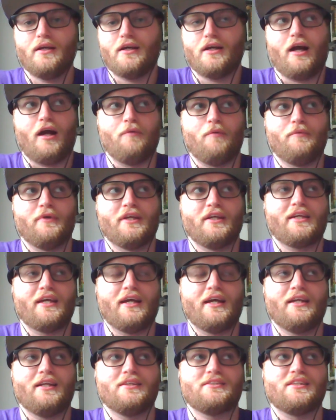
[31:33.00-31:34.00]
I mean,
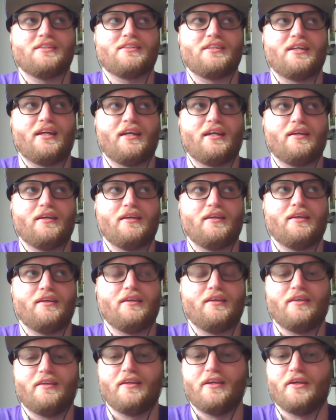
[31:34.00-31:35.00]
Candace is like
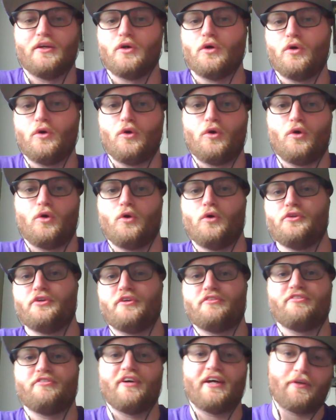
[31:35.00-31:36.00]
the
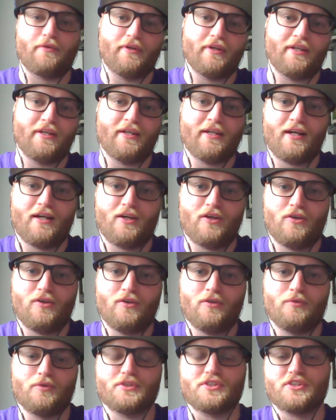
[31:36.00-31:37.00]
older veteran
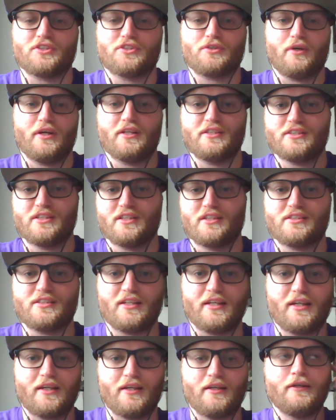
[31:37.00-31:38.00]
now, which is crazy to
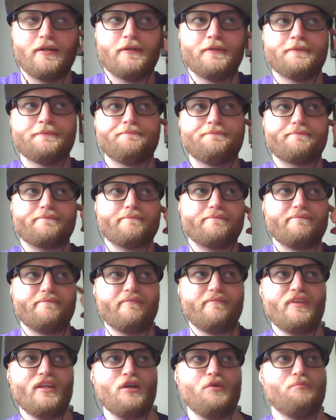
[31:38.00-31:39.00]
say,
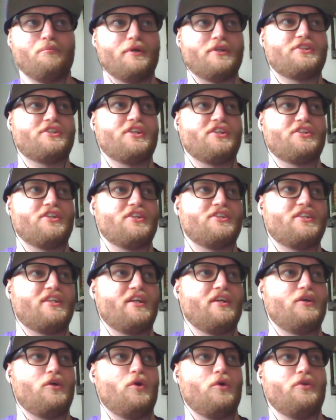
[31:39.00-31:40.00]
but she's just
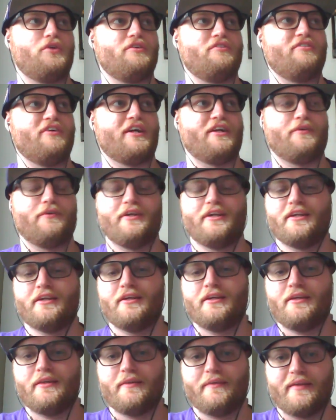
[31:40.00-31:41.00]
the older veteran
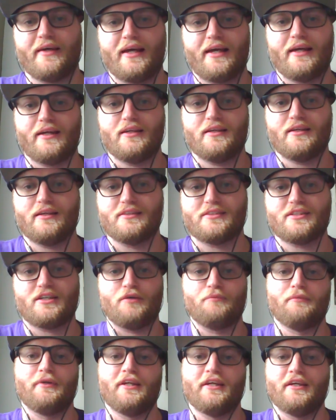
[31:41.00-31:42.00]
that is
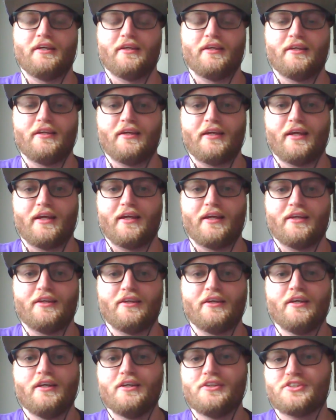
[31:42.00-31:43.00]
coming in,
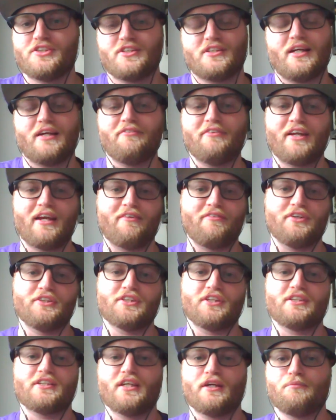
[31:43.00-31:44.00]
and she's not even
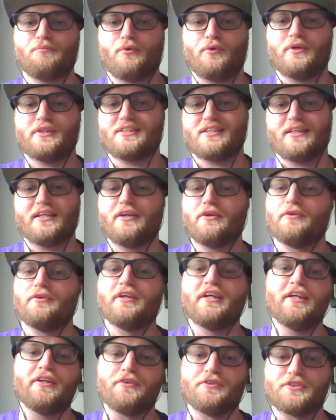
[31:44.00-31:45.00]
averaging 10 points, and they don't
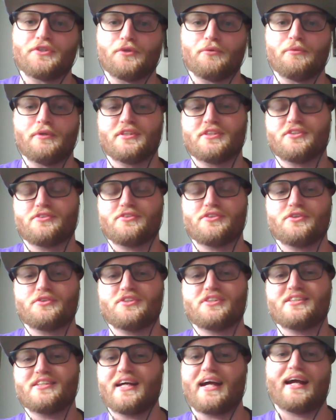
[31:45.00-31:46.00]
need her to because they're so
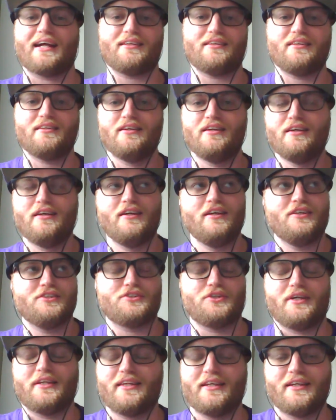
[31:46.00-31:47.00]
stacked.
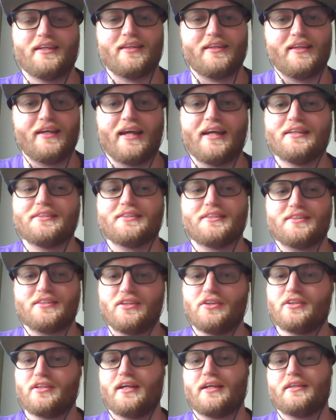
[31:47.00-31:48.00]
So I think the Aces
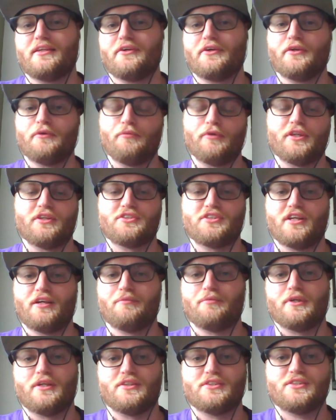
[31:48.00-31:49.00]
look like they're going to be the
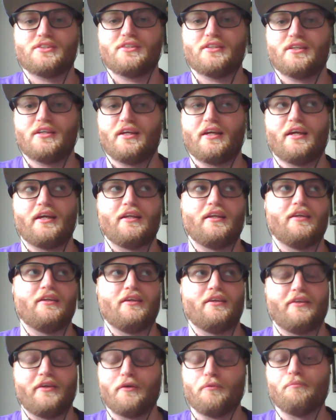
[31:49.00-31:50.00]
champions, and
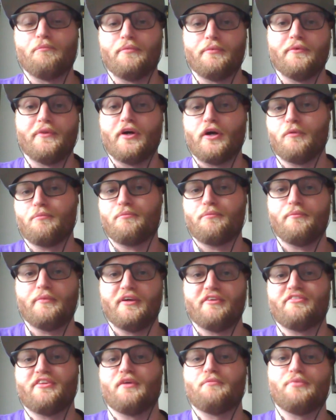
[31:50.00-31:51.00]
they'll
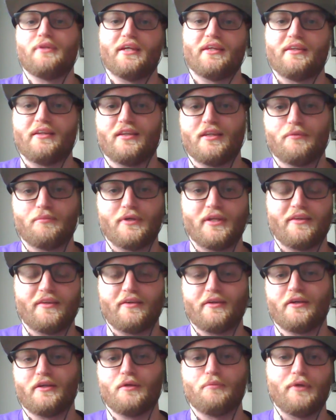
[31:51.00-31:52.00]
if they play the Liberty,
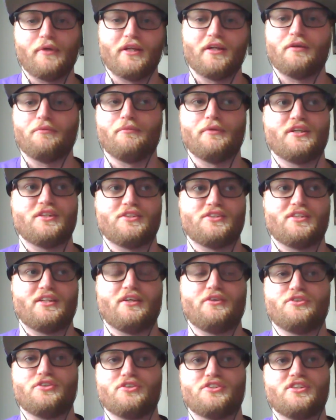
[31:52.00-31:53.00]
they're going to beat them because
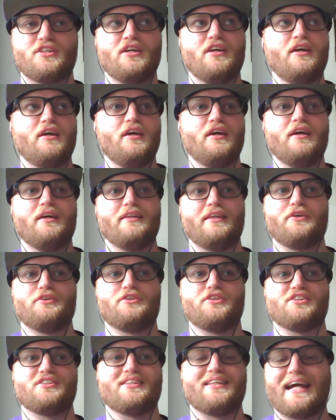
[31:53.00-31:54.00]
they're just
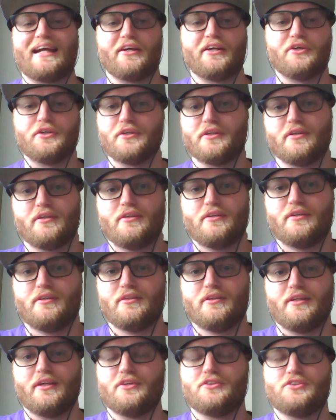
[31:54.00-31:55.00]
that good.
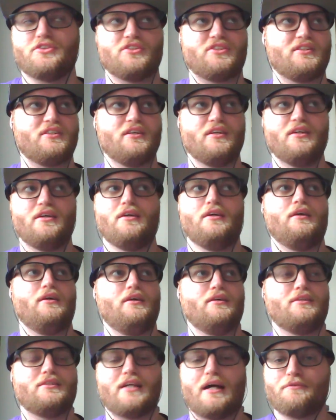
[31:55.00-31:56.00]
They just,
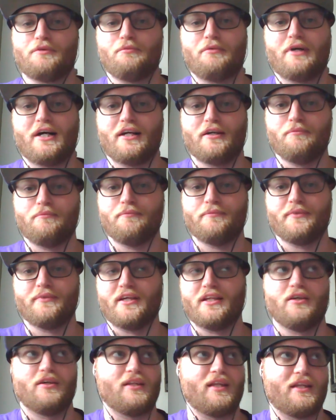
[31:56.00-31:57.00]
top to bottom,
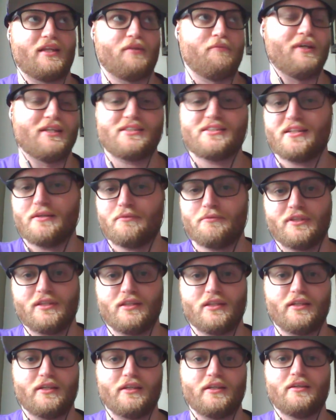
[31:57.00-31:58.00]
they look like the best team in the
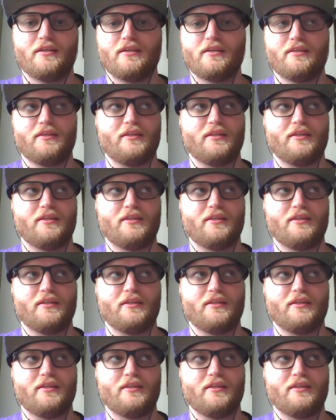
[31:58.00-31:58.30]
league.